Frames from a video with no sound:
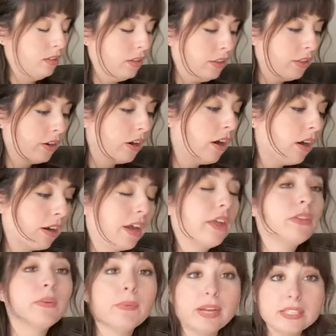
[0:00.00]
there are
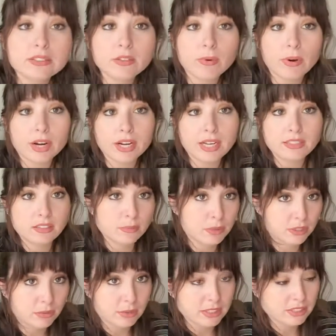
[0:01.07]
other ways to organize a
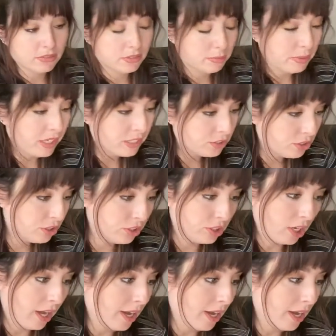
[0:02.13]
persuasive speech.